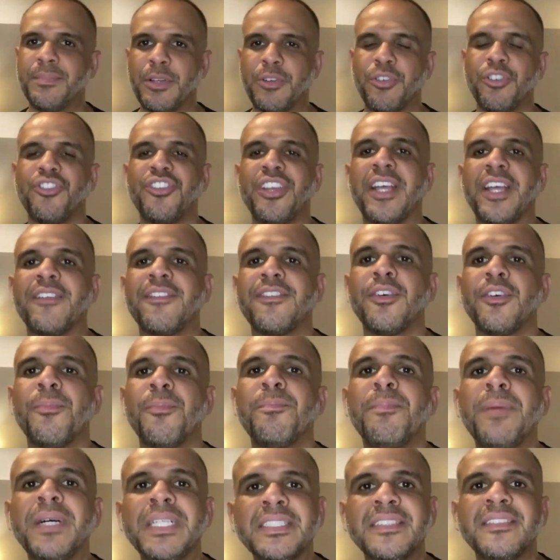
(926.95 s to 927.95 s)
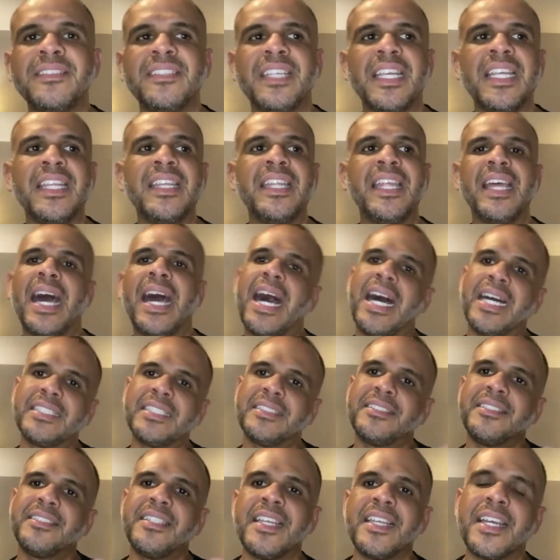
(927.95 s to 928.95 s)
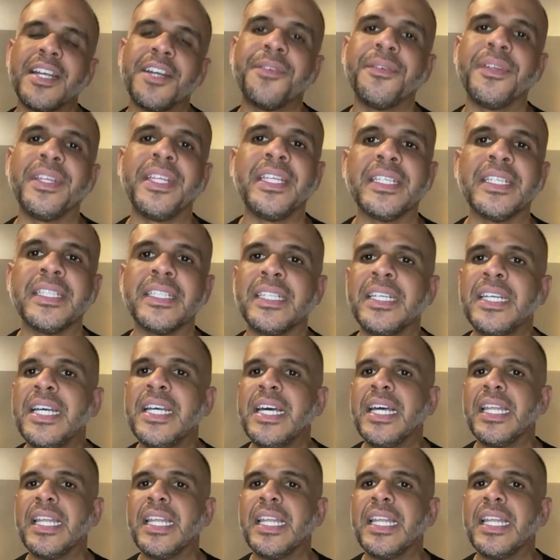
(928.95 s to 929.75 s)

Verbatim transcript: Michael Jackson, but in the acting career,